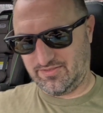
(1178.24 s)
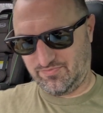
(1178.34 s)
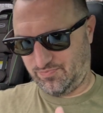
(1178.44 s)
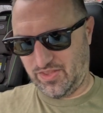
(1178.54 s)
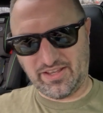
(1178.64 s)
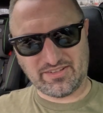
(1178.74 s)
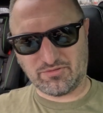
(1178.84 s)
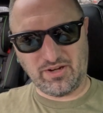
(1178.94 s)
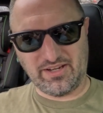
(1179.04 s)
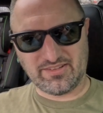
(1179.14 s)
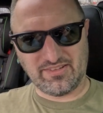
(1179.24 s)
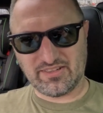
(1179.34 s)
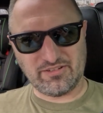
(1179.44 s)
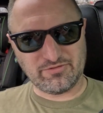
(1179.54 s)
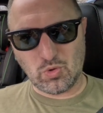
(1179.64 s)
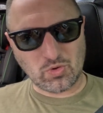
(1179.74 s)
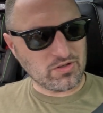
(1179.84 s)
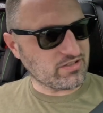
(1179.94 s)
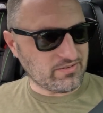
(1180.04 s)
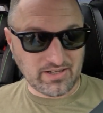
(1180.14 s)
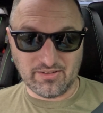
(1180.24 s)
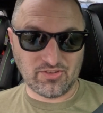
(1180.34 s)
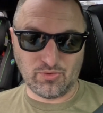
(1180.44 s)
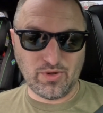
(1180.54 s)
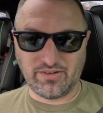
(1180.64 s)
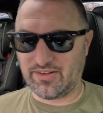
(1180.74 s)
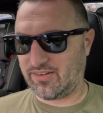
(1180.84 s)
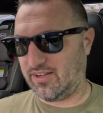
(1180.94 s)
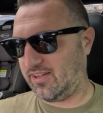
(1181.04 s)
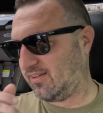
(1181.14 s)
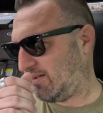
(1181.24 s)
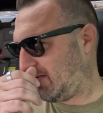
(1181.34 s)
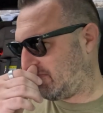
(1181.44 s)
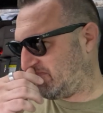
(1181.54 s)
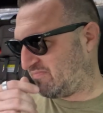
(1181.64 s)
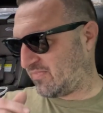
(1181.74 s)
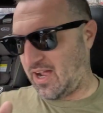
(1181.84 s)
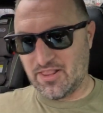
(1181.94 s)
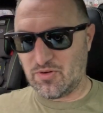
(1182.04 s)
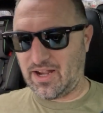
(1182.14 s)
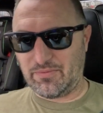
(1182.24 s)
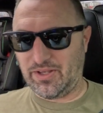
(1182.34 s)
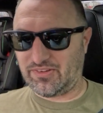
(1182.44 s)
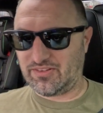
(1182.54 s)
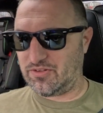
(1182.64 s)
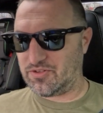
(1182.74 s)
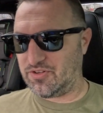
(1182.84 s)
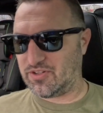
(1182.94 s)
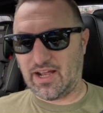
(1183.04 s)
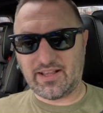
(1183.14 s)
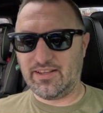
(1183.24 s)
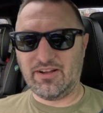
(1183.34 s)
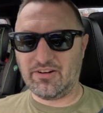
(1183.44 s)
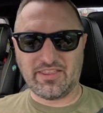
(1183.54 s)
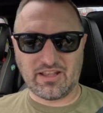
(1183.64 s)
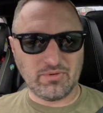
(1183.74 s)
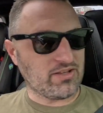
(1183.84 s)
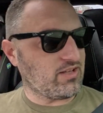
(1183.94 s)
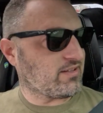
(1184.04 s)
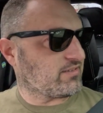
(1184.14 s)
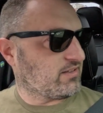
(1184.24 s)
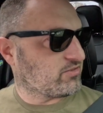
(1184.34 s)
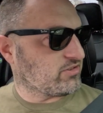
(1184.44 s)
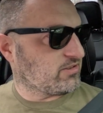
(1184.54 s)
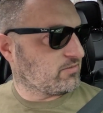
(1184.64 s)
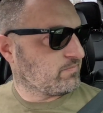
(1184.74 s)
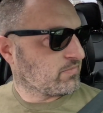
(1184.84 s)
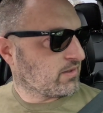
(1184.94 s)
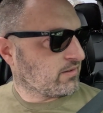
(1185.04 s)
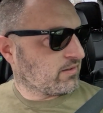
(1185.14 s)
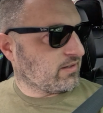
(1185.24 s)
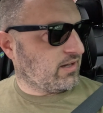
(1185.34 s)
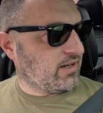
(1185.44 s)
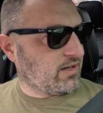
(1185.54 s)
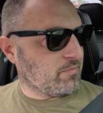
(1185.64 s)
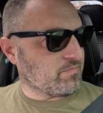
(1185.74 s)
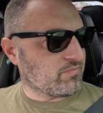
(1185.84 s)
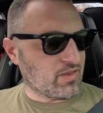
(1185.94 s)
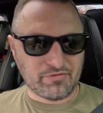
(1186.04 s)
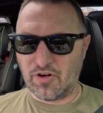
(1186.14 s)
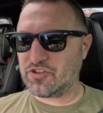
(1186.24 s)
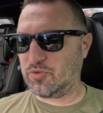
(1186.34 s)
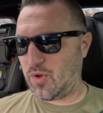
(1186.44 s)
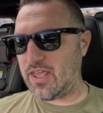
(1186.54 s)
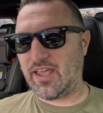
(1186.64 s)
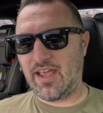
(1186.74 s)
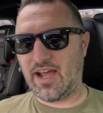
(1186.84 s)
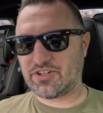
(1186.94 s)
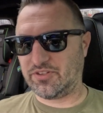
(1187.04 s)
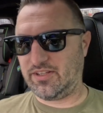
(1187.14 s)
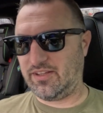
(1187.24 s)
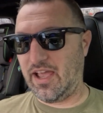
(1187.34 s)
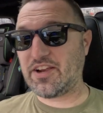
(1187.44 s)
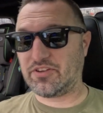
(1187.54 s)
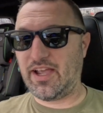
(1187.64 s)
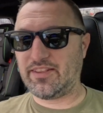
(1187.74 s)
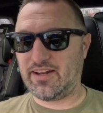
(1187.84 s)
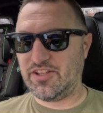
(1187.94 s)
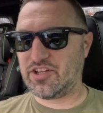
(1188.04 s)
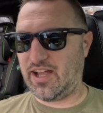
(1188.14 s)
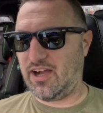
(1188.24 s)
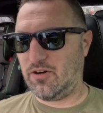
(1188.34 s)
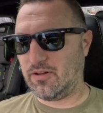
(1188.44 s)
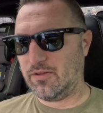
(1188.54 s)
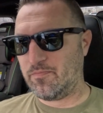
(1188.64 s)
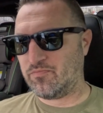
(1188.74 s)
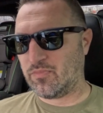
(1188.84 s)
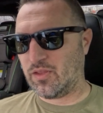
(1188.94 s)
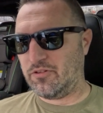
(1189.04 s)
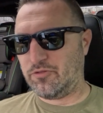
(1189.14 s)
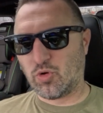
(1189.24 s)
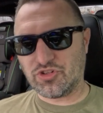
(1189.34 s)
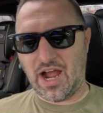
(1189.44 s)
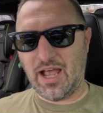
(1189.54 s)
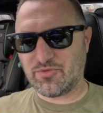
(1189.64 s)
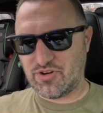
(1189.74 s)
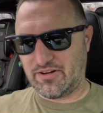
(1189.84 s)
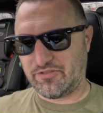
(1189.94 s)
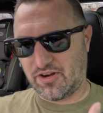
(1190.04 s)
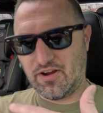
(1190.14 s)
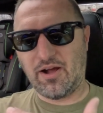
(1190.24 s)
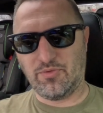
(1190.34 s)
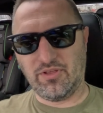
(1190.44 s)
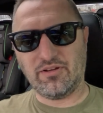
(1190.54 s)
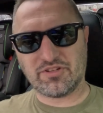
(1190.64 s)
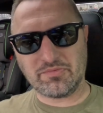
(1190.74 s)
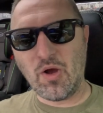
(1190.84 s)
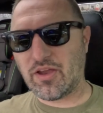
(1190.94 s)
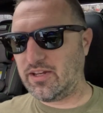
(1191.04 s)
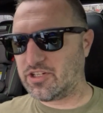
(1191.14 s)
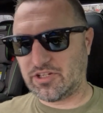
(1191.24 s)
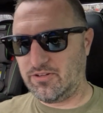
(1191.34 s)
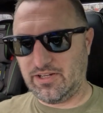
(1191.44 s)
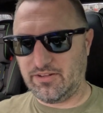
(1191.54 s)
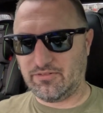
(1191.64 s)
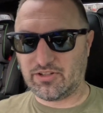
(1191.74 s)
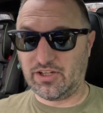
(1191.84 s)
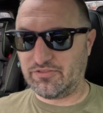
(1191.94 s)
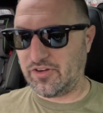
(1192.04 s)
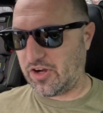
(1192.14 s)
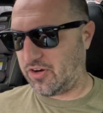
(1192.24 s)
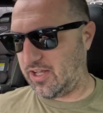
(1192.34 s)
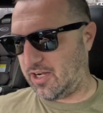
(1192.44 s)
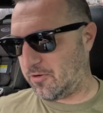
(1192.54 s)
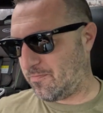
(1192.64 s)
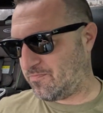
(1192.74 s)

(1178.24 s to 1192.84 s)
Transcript: things of rings instead of 4 or something. I don't know, it was a weird design. I don't know what kind of pistons he was using. I didn't know anything about that stuff. So the first week he actually had that engine out 4 times trying to figure out the smoking issue, and he couldn't figure it out.